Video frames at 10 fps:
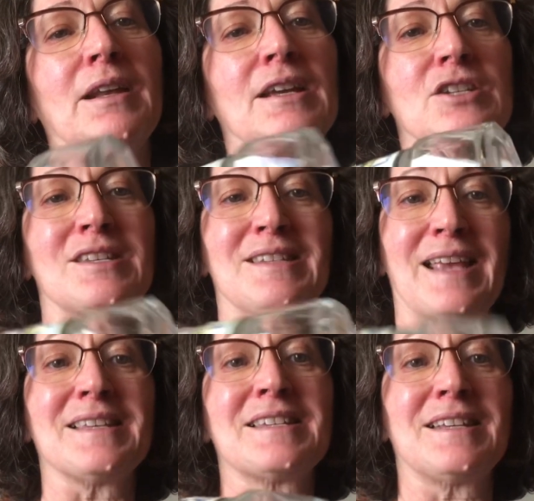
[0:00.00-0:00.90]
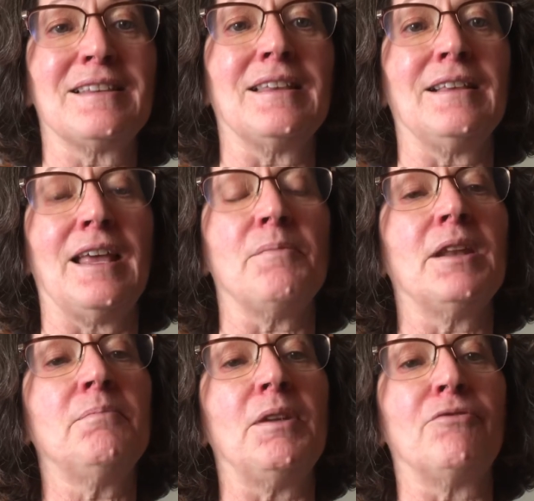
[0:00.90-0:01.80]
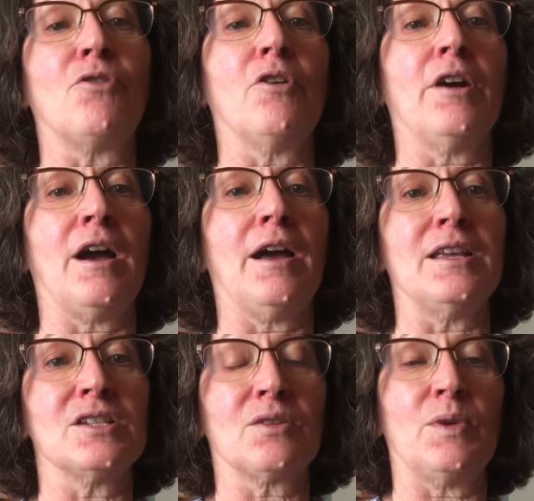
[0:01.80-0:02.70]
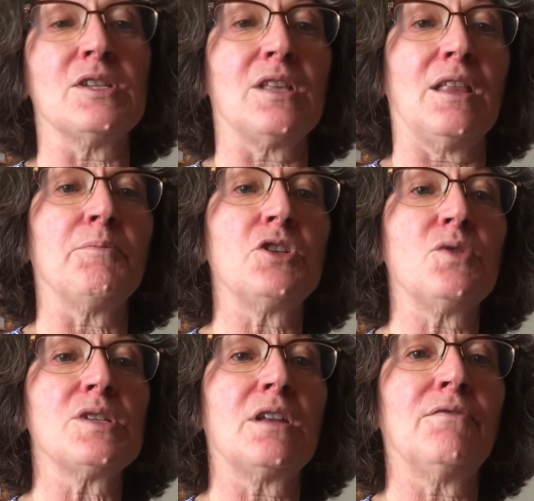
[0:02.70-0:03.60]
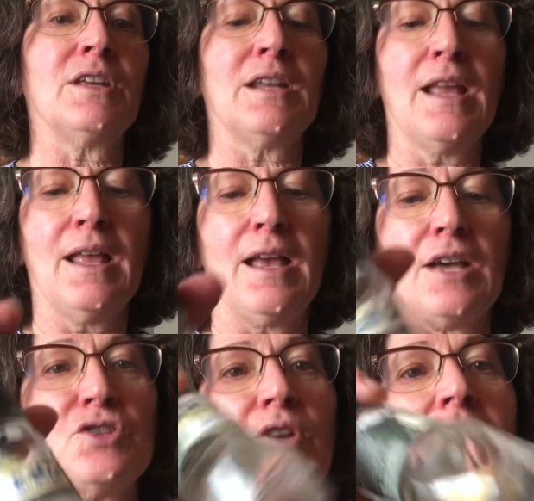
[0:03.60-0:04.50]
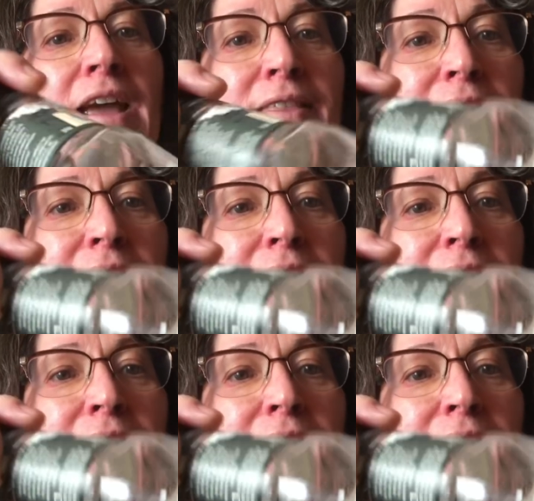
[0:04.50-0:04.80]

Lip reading: I just zest the lemon before I squeeze the lemon juice out of it. I dry